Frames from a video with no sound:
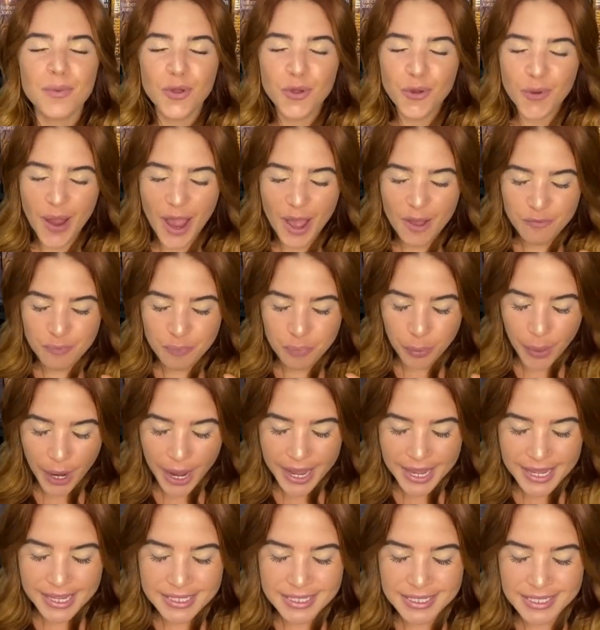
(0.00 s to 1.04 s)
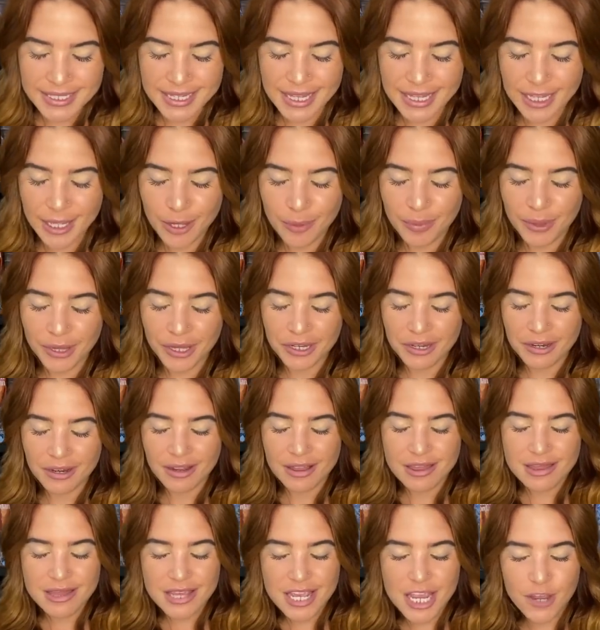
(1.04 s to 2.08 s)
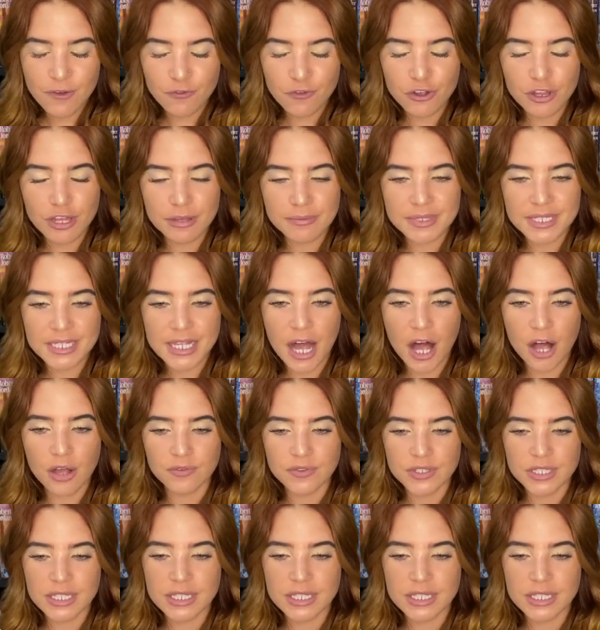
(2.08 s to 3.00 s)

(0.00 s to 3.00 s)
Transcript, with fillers: who have brains and the ability to think for themselves.